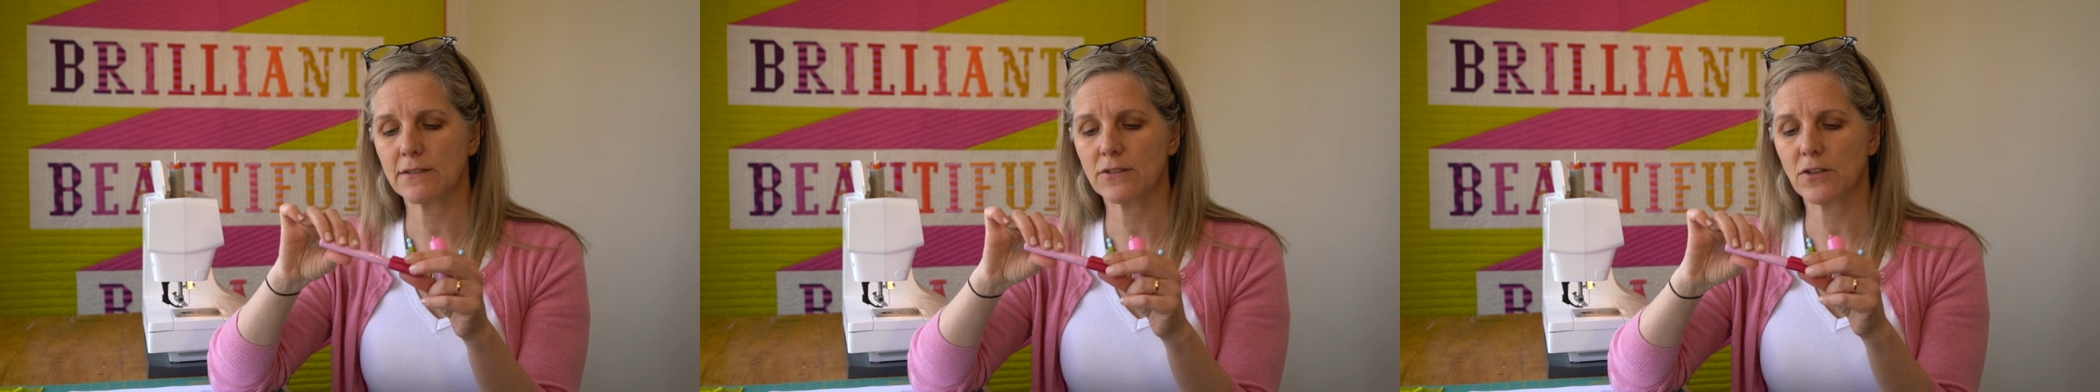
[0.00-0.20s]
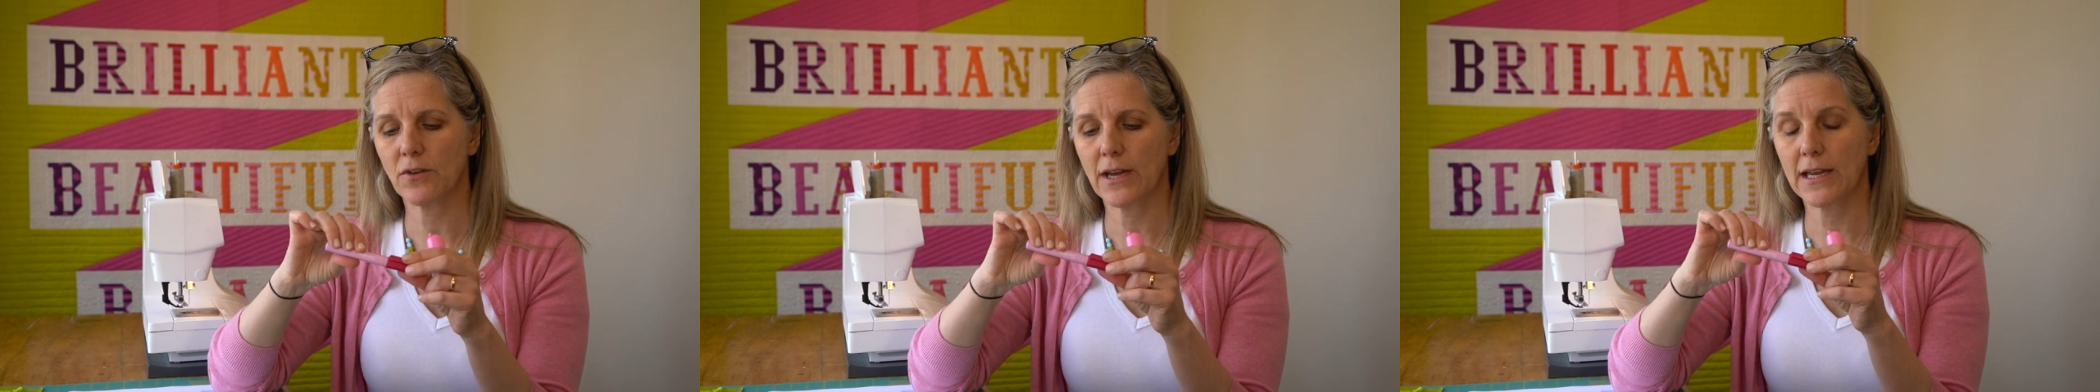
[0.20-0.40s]

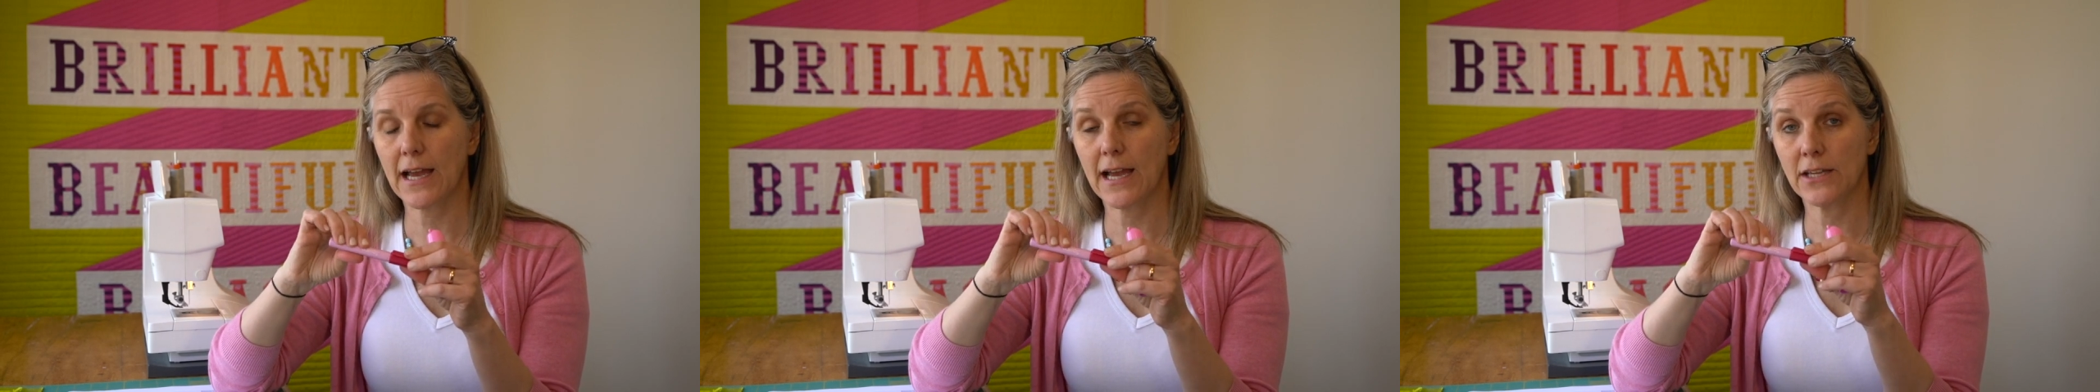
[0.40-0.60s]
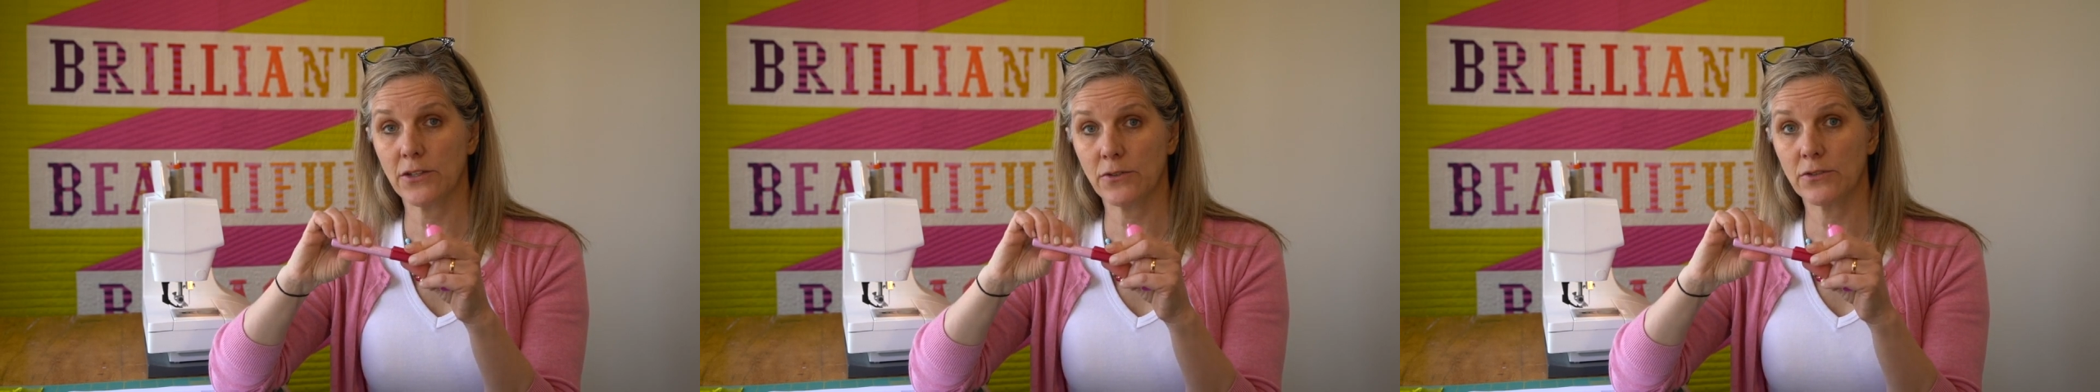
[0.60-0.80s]
so I
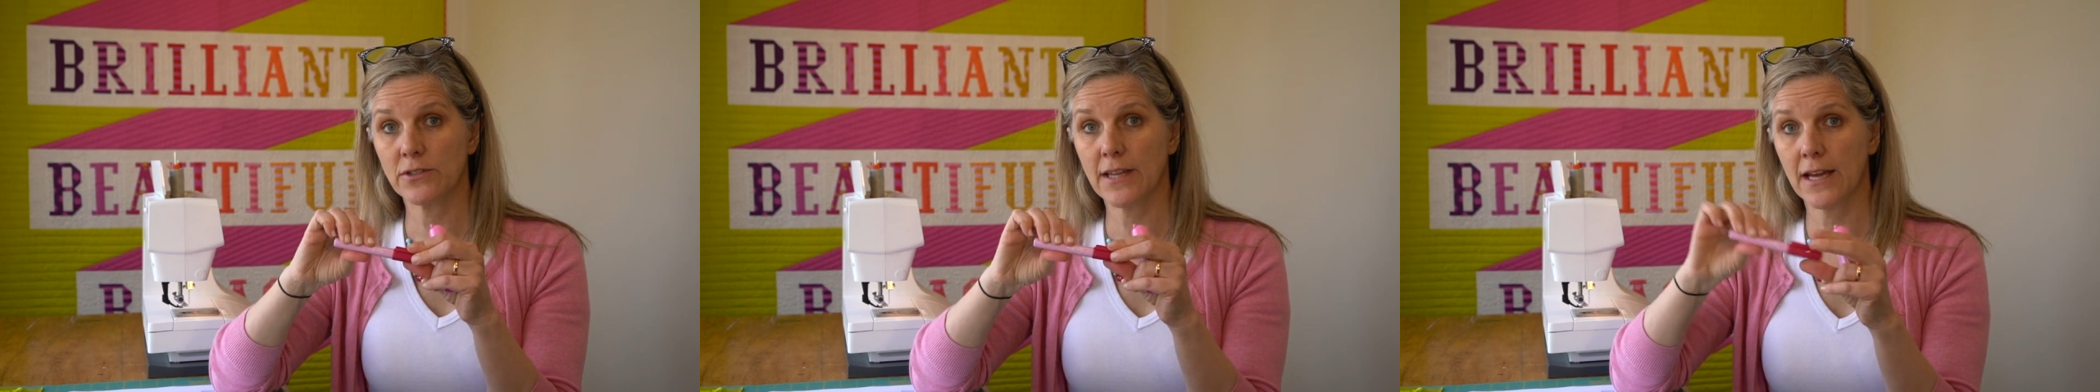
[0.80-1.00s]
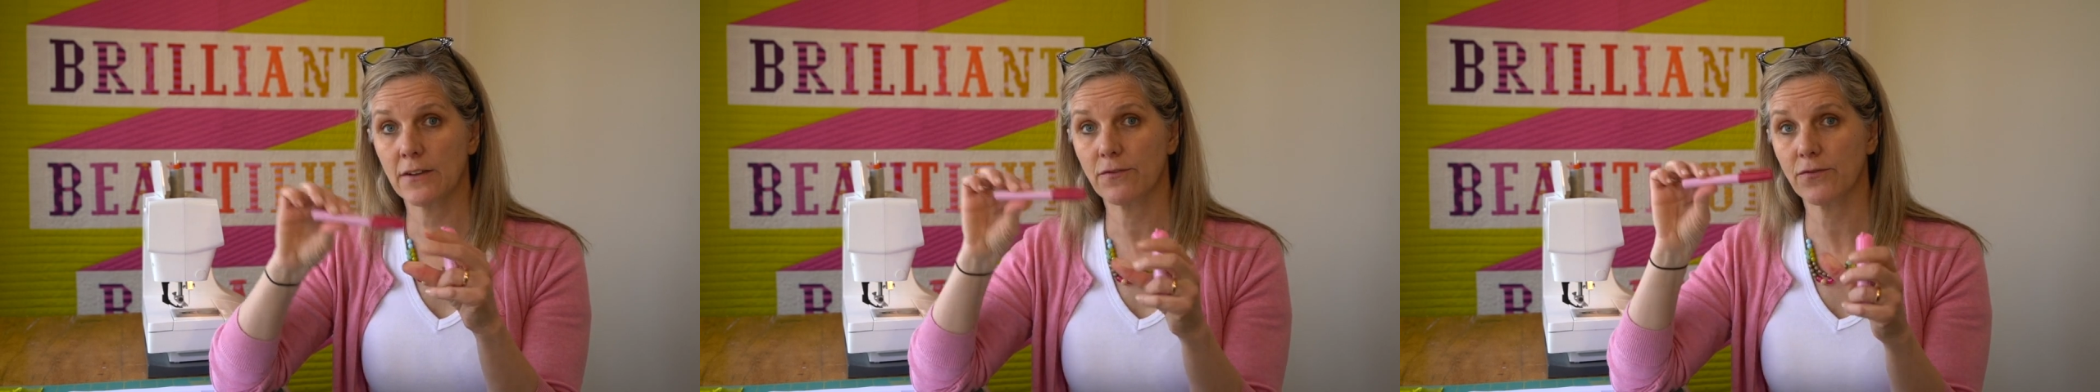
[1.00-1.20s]
use
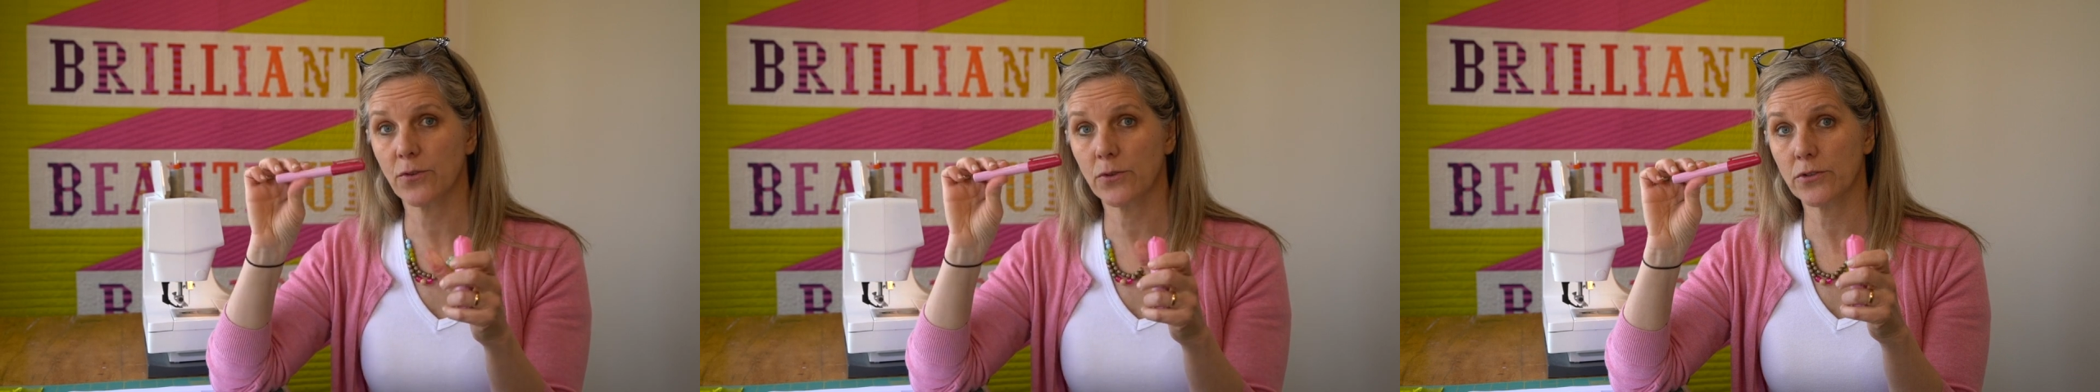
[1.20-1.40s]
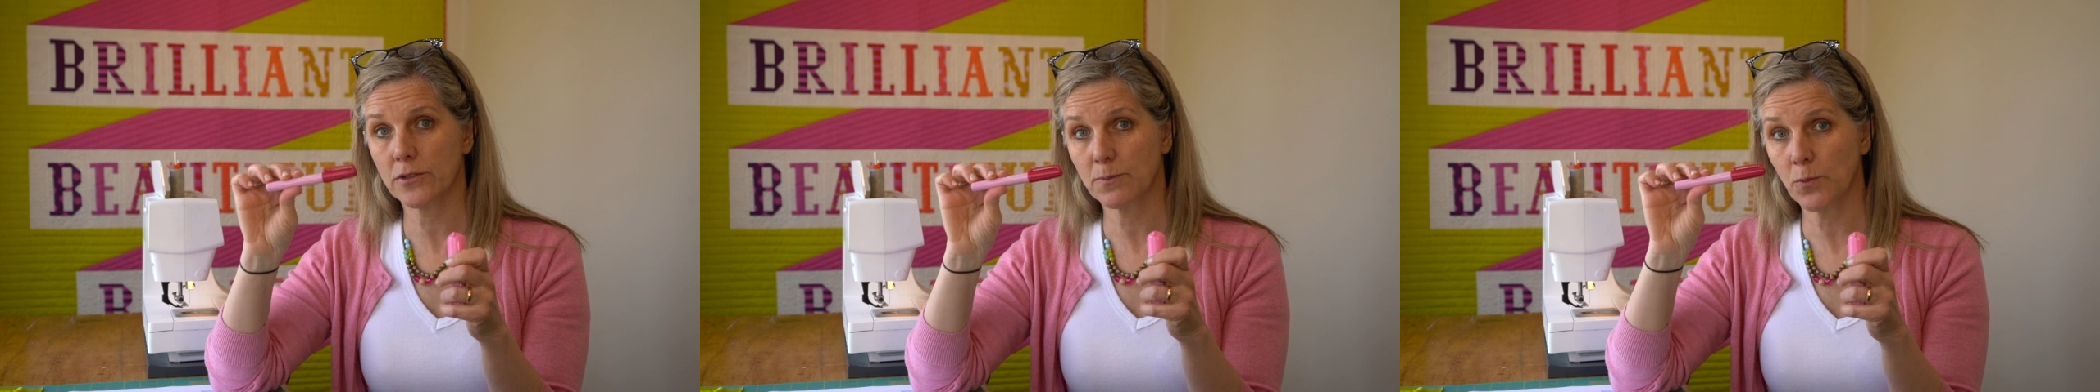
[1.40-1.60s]
that
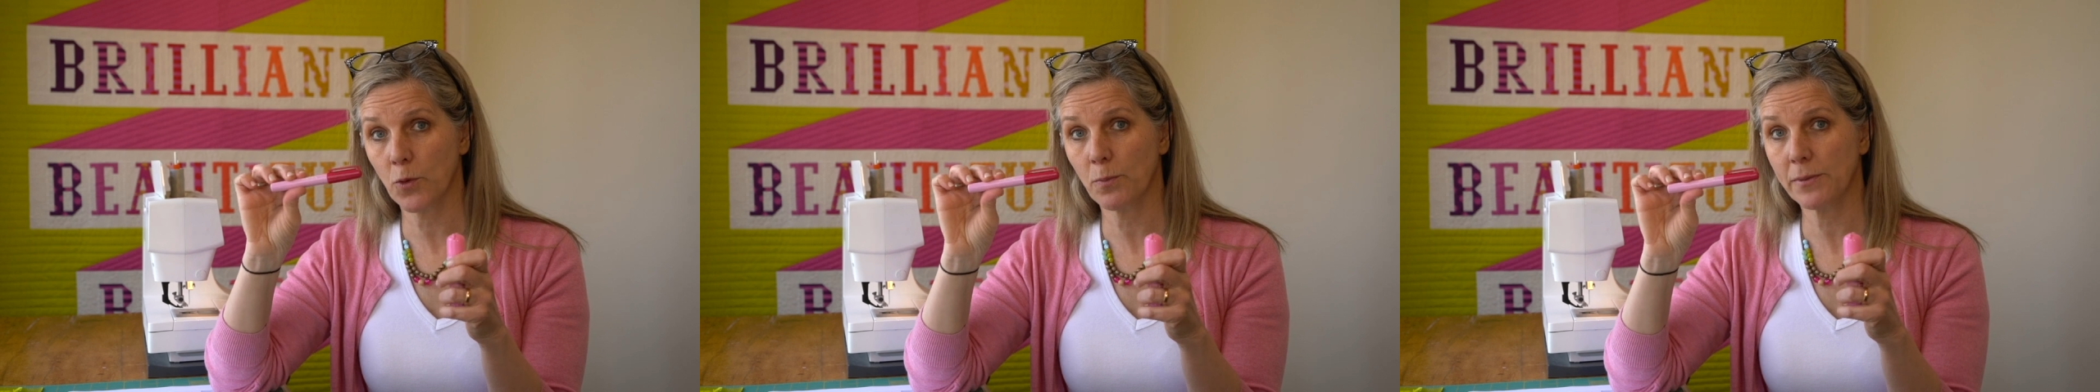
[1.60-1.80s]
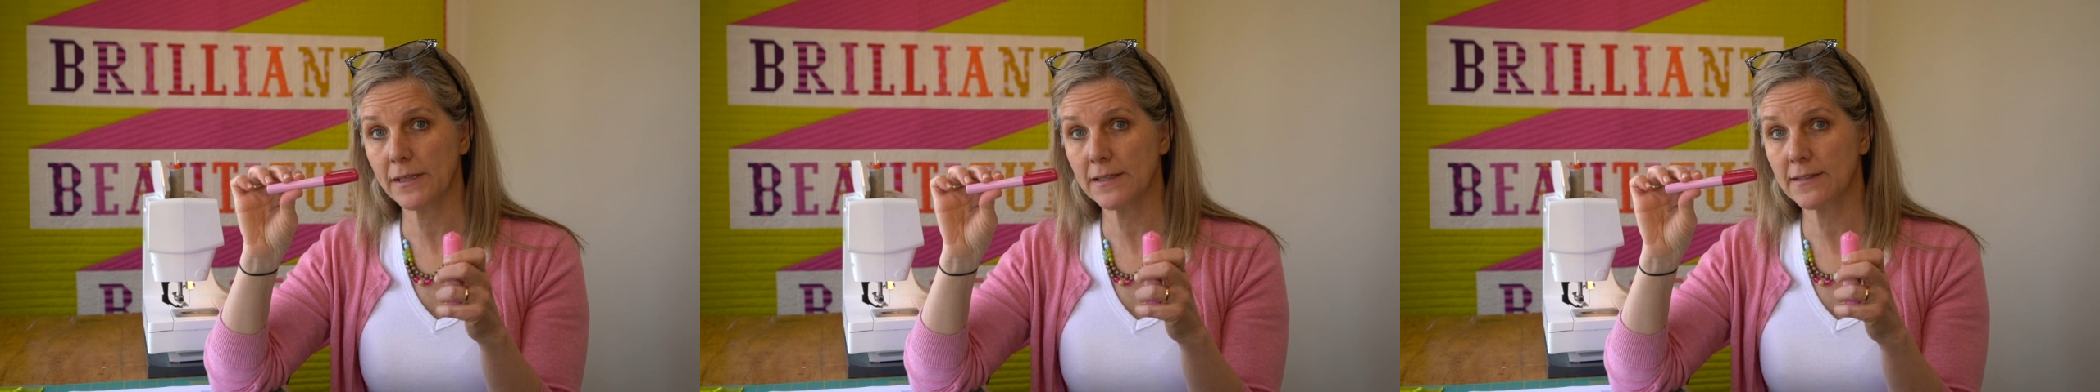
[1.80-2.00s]
for small
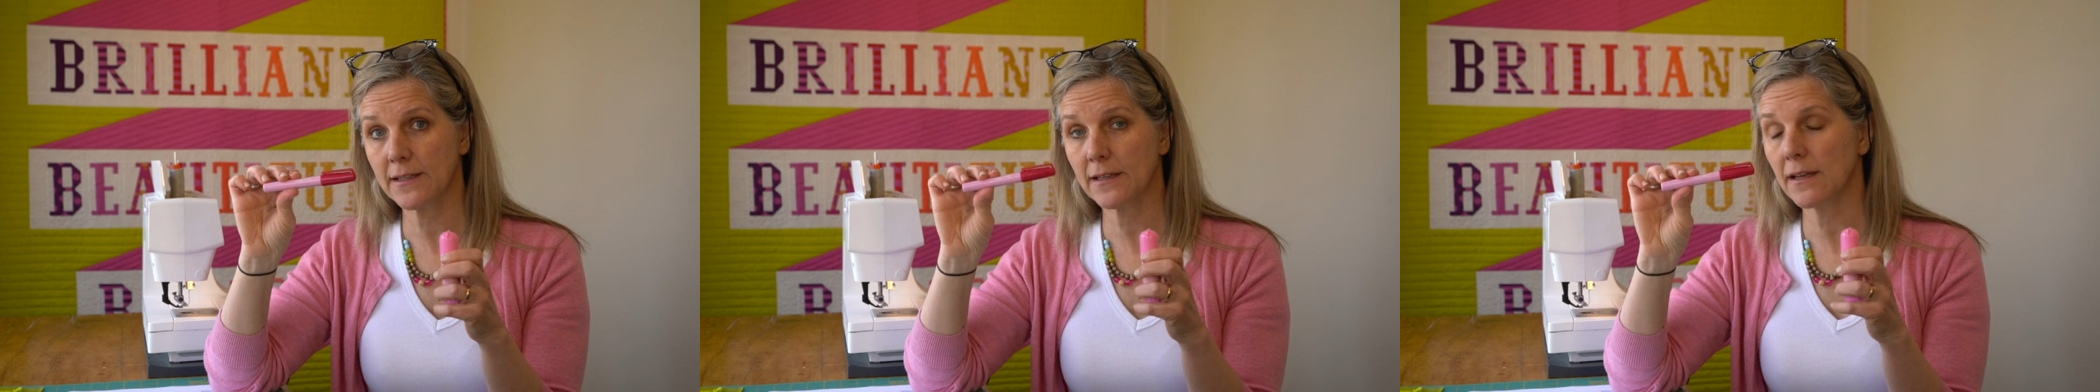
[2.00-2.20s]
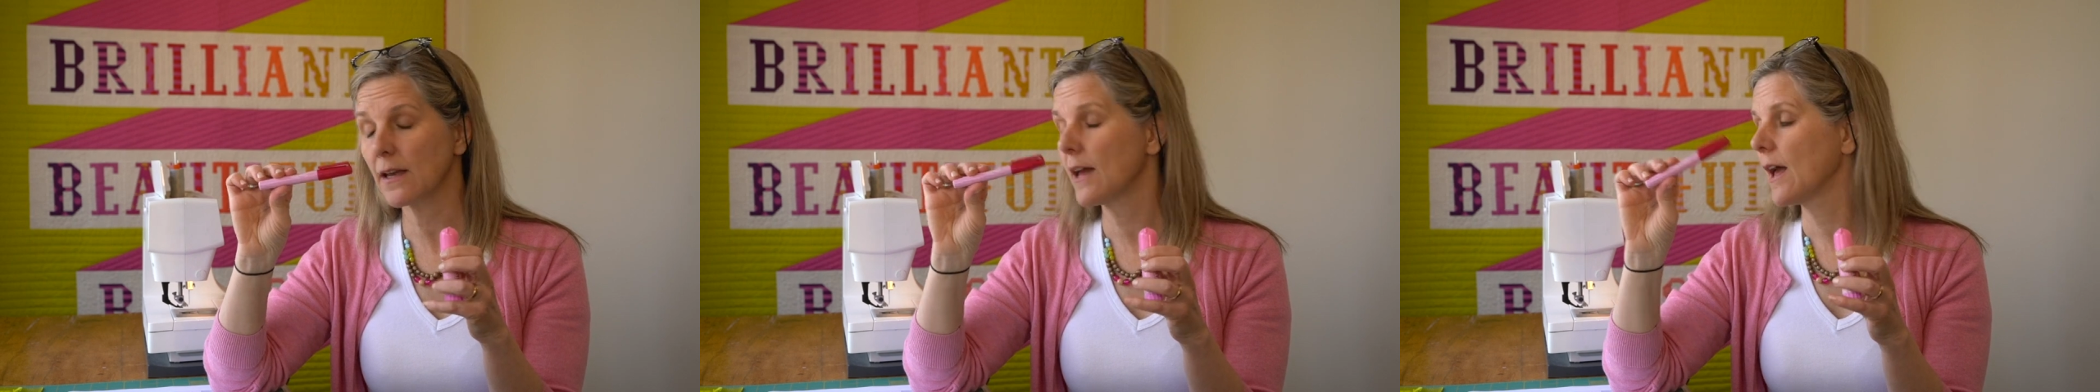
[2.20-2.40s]

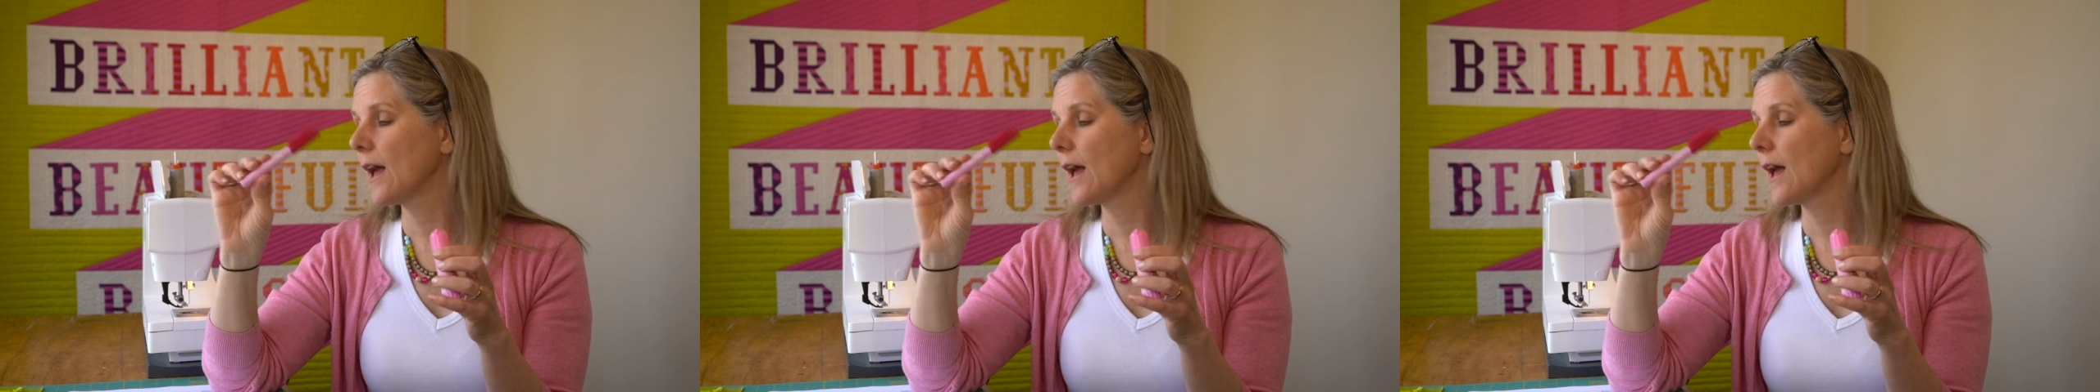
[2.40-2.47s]
piecing